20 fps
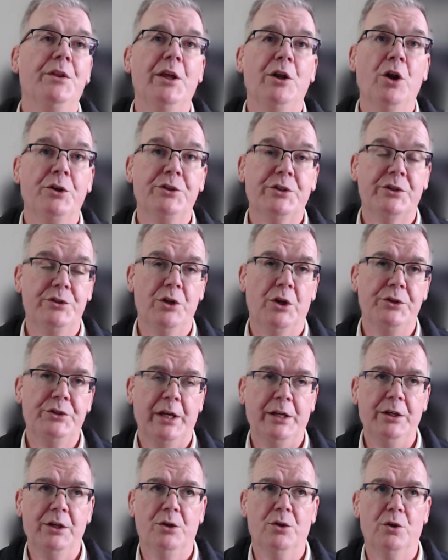they're not just
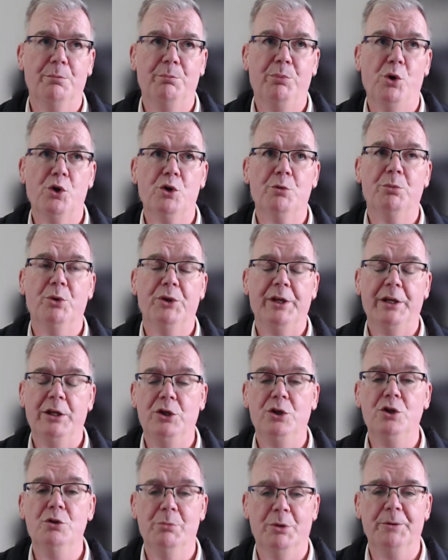non-technical and portable, they're
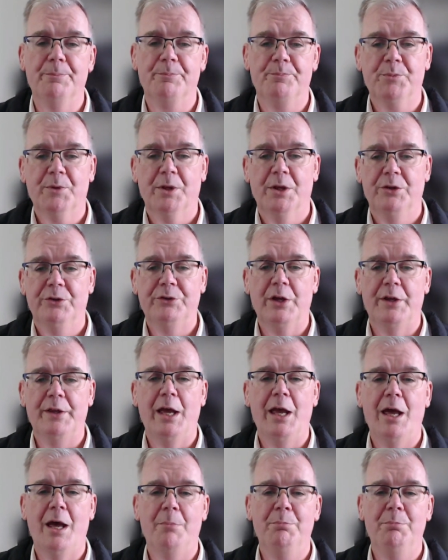human. So they yeah. are